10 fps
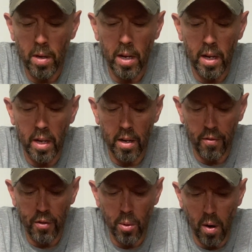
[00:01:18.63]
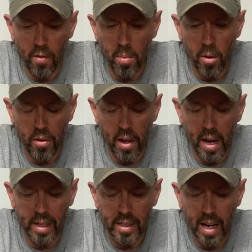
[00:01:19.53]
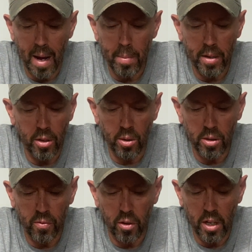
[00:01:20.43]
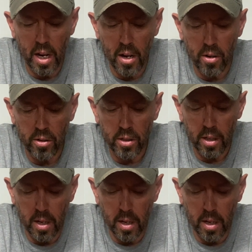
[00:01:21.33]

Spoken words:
And a few of them are things that I've been using for years,